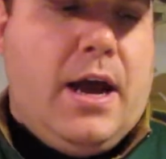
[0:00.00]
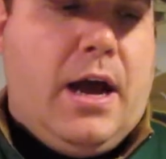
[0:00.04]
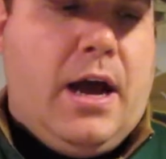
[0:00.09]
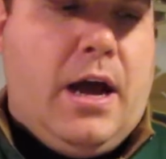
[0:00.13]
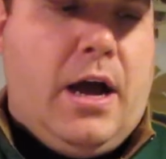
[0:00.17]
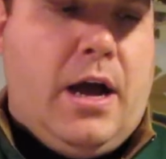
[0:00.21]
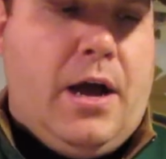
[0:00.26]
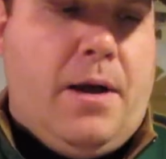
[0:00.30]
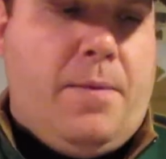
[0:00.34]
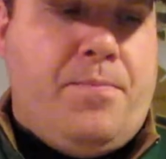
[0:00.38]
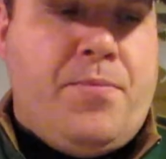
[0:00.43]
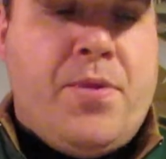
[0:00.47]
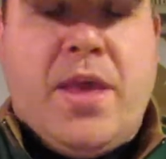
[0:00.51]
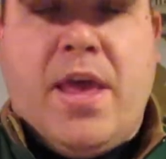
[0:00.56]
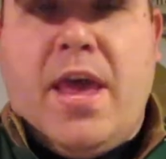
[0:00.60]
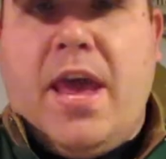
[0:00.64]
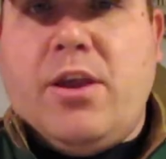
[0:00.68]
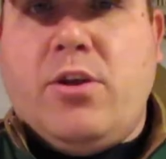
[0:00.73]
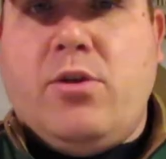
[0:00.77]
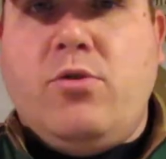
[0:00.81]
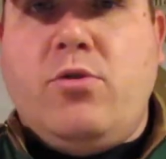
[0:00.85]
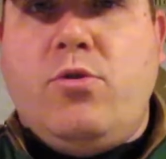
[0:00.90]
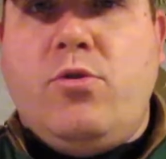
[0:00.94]

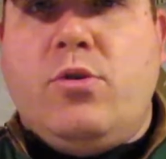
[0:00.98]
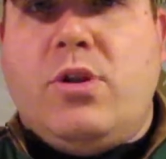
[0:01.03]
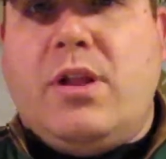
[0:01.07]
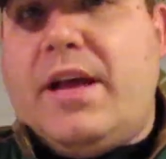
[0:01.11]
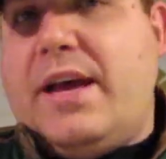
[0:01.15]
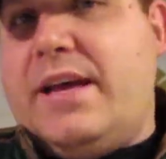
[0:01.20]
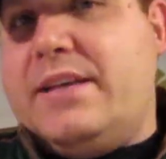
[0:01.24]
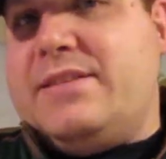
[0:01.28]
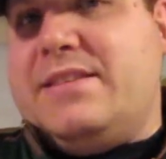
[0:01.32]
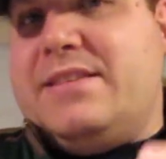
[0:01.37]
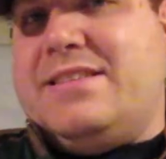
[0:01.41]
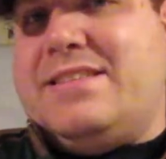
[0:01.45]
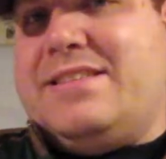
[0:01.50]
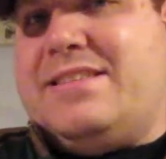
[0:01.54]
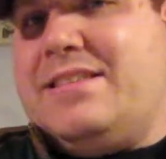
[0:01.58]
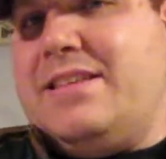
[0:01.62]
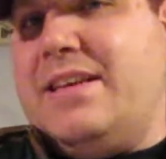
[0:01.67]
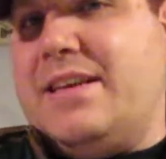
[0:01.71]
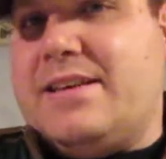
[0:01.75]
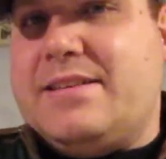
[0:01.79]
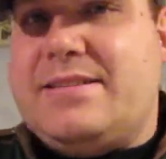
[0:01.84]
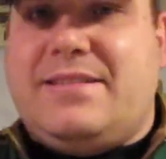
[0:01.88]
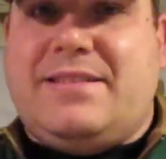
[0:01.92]
and you utilize a
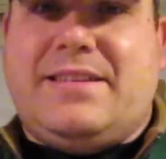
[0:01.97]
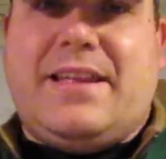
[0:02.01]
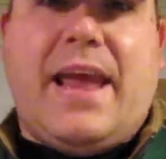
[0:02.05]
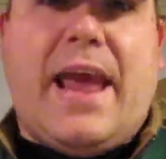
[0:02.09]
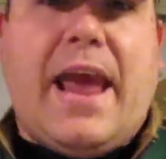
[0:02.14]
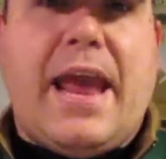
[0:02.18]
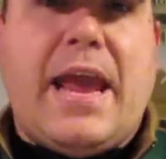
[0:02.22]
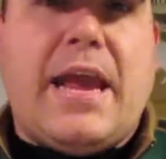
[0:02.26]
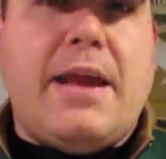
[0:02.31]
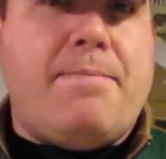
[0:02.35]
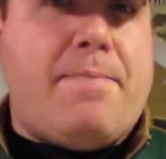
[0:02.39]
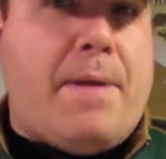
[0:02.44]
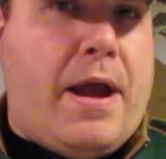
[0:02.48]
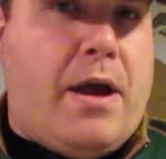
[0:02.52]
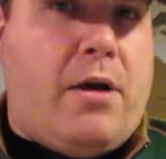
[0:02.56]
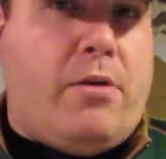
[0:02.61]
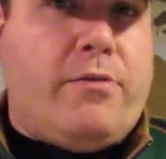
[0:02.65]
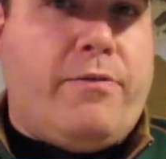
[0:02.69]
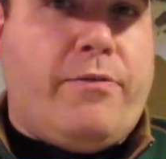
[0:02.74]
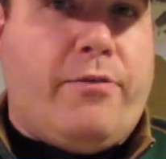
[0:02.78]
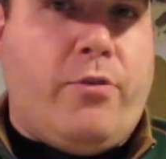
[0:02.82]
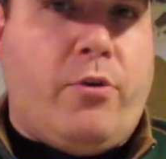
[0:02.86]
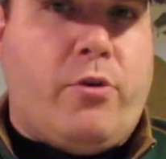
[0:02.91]
6 to 8
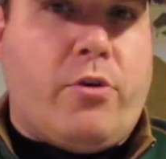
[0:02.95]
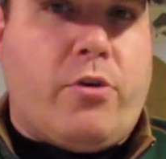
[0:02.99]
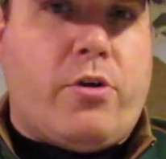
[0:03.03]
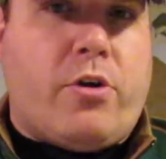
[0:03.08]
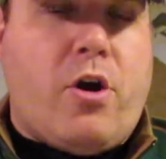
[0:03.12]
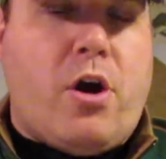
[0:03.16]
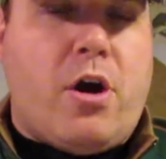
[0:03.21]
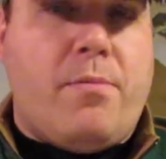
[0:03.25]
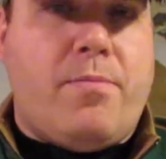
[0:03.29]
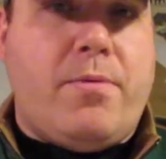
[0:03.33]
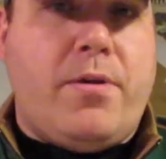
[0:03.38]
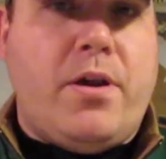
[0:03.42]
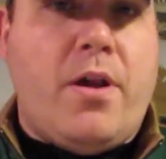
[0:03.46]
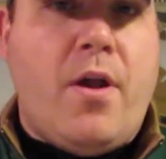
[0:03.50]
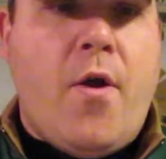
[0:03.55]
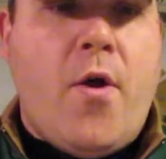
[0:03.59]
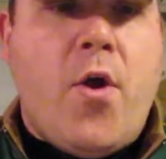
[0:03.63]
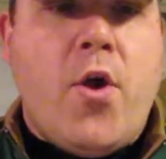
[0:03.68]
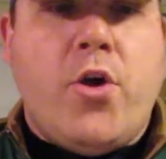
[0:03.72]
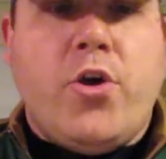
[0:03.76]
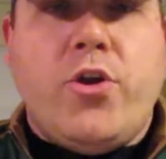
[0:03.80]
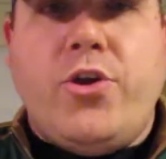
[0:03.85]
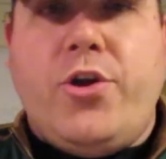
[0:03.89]
pound fluorocarbon,
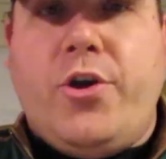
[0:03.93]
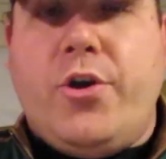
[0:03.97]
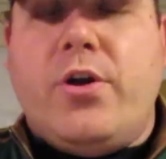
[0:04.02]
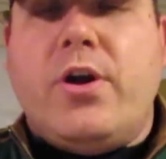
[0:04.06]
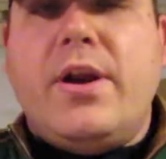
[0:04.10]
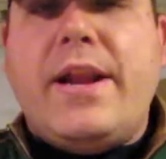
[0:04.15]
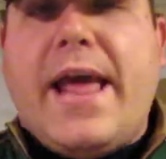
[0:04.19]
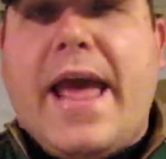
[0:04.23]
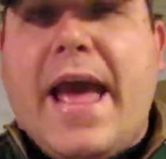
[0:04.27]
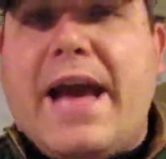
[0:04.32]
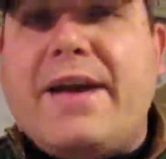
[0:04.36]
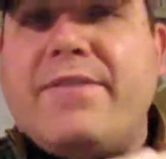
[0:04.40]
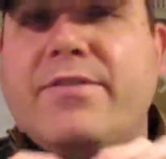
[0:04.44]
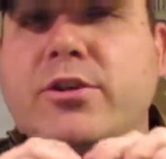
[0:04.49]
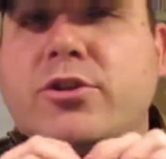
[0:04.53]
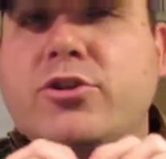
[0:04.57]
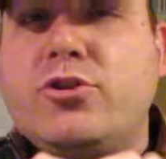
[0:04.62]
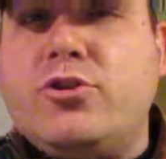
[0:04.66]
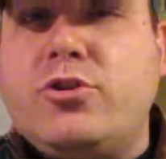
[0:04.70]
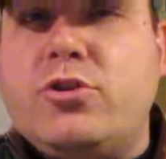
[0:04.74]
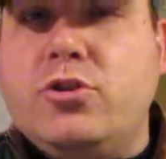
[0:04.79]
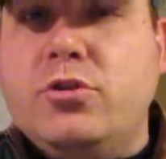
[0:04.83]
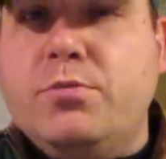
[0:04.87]
you're going to have a
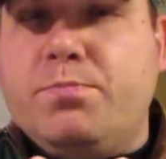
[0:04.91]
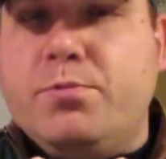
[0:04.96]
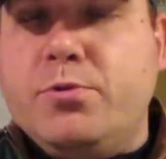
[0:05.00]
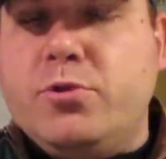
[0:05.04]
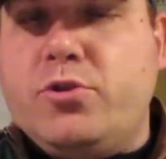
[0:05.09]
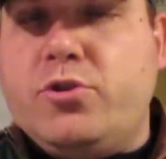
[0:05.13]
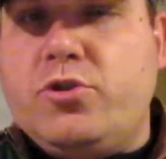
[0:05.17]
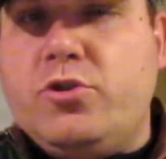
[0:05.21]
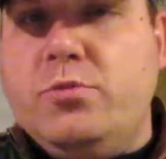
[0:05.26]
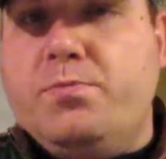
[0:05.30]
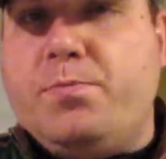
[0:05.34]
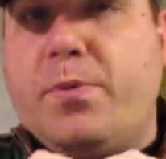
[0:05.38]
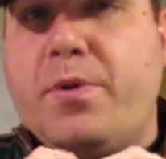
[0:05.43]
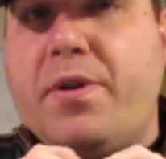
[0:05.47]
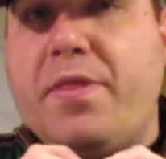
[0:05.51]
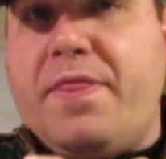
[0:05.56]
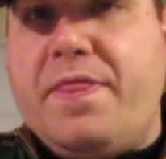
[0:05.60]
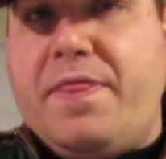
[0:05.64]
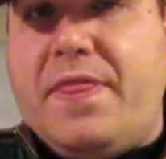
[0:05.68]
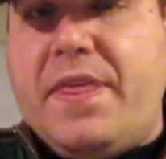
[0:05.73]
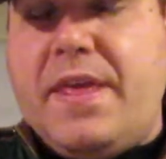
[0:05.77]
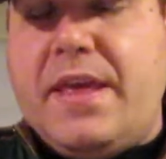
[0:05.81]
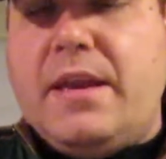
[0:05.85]
super, super
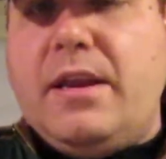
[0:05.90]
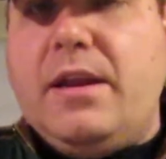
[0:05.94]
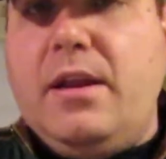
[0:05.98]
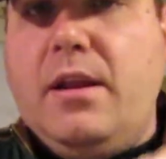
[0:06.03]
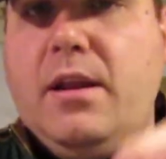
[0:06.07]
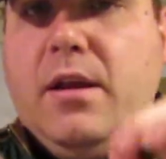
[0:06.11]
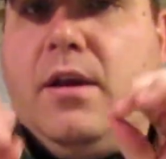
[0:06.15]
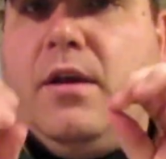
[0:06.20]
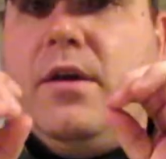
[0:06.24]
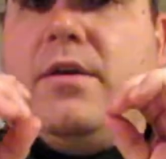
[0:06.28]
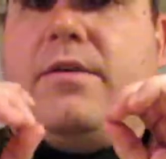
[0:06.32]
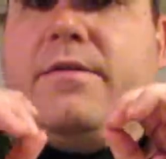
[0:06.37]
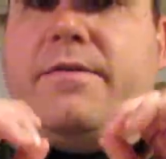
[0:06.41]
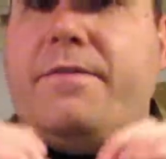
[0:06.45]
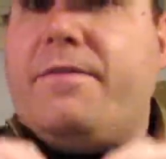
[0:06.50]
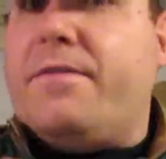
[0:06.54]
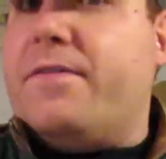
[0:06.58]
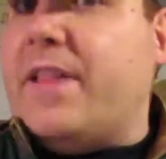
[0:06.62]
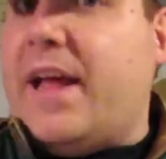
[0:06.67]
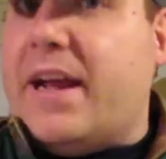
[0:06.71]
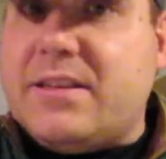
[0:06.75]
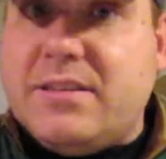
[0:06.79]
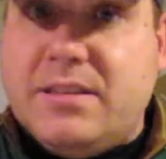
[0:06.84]
thin,
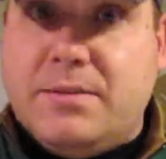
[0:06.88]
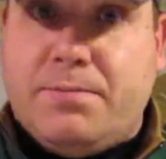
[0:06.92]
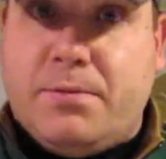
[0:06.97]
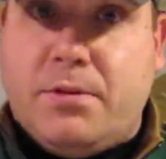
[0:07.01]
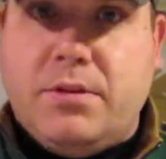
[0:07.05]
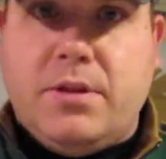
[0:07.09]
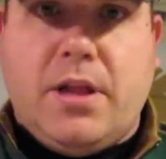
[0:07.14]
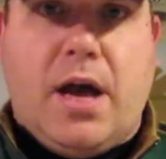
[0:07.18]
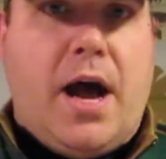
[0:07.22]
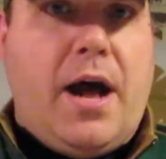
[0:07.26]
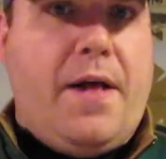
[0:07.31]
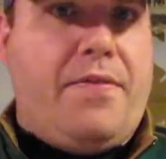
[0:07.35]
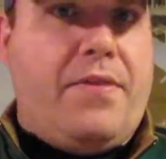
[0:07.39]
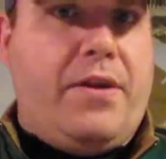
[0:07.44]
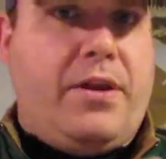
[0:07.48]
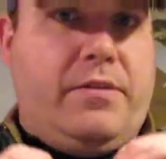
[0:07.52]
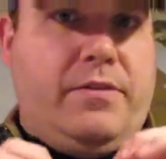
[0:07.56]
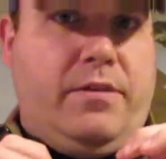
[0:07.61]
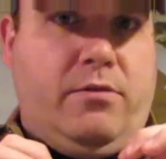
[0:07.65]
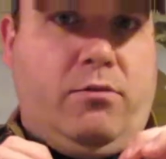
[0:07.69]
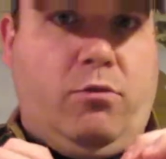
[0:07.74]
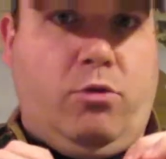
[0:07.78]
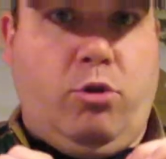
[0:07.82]
flexible knot
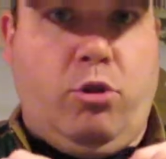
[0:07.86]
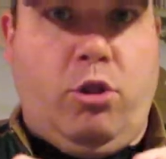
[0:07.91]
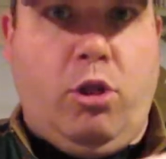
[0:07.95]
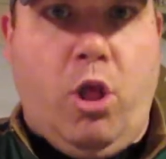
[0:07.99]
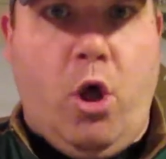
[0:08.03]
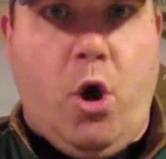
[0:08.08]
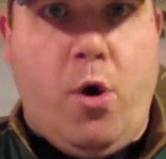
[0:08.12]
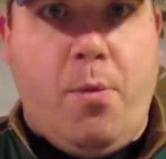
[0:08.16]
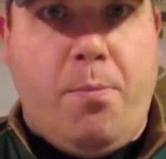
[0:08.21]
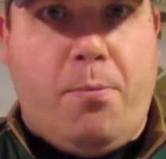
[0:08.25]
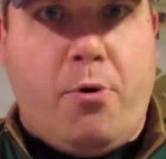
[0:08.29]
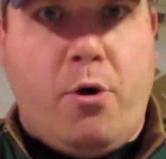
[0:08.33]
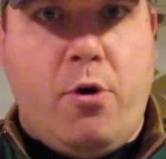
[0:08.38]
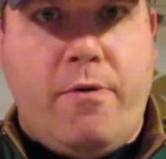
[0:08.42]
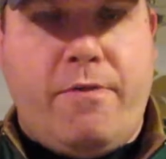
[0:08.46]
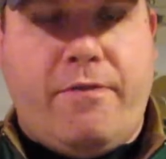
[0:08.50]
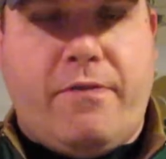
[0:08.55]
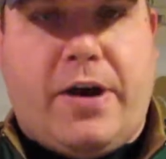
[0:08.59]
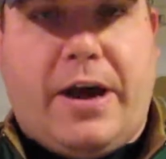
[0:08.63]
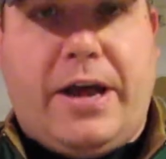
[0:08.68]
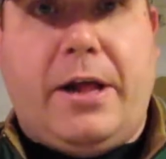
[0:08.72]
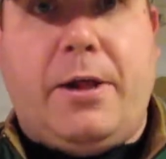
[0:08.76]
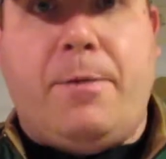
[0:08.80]
that's a low
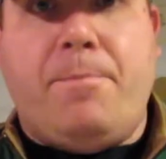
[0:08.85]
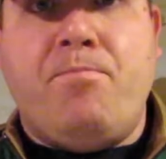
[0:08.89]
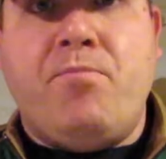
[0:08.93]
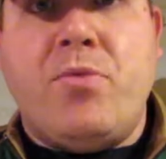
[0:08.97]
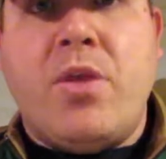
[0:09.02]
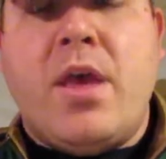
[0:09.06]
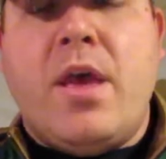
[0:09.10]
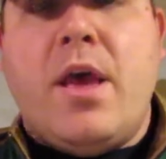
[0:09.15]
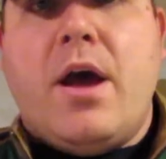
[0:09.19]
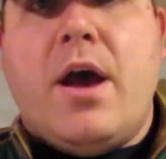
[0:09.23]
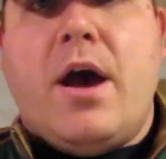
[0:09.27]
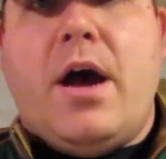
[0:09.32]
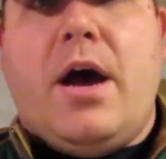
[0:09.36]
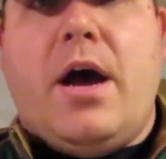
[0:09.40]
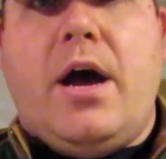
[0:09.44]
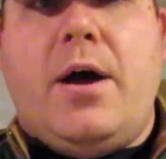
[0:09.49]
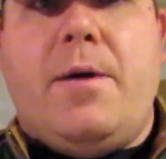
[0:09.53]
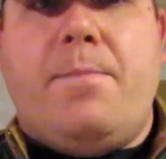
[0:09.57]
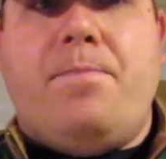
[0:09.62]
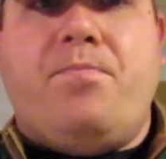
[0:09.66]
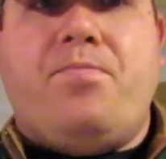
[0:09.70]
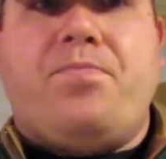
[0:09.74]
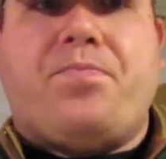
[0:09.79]
profile,
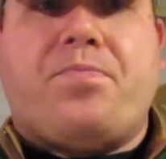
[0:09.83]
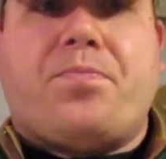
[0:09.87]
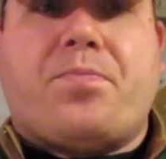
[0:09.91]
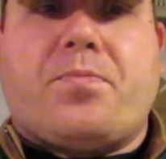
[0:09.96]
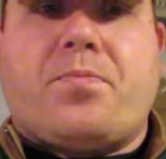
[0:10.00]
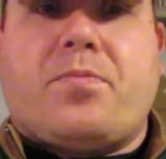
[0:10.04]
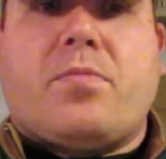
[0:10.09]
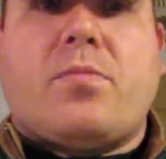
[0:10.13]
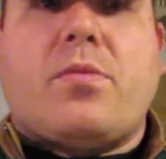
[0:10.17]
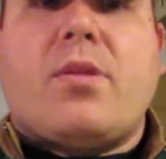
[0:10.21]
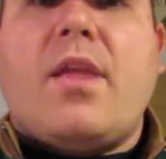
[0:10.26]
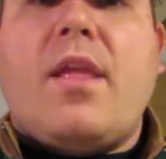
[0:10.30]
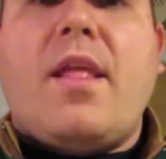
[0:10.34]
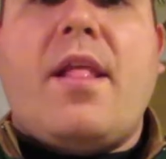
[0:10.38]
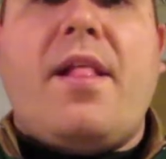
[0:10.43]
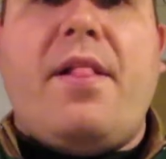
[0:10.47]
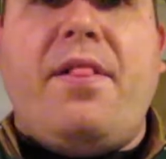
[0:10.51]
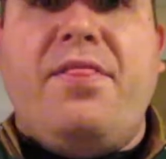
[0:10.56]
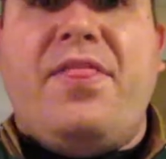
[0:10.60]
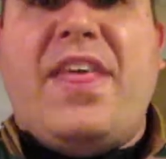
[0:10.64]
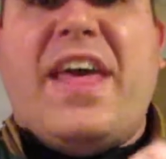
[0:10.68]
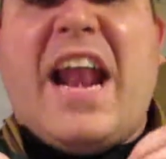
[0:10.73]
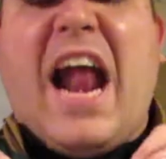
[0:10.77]

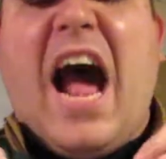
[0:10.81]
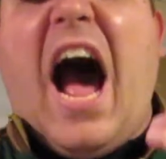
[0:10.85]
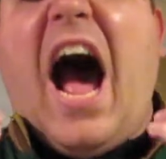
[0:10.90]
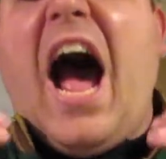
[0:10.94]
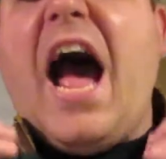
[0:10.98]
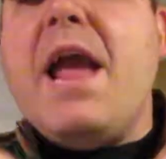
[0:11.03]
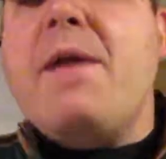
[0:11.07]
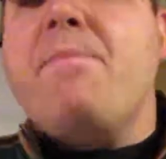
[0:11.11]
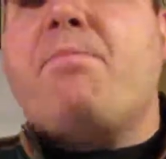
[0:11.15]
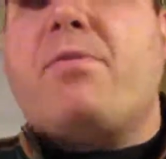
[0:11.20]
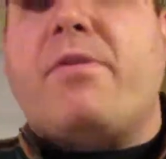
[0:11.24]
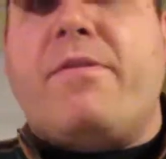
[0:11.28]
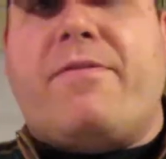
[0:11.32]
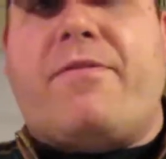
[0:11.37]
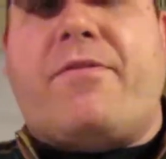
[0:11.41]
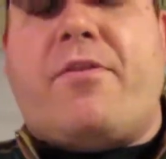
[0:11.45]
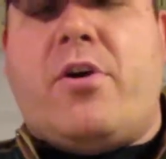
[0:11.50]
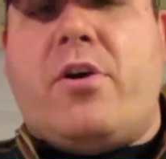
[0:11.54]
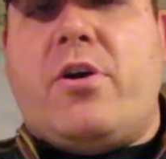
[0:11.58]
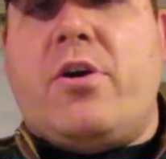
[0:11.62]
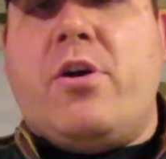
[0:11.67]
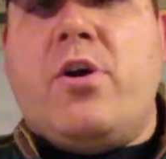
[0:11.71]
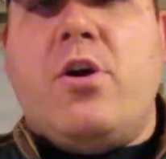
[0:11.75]
that I
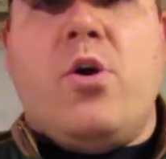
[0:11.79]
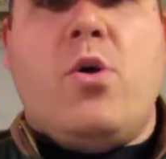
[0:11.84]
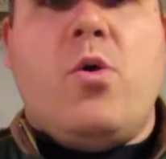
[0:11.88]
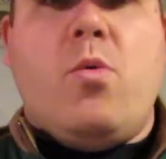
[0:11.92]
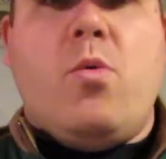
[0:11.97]
prefer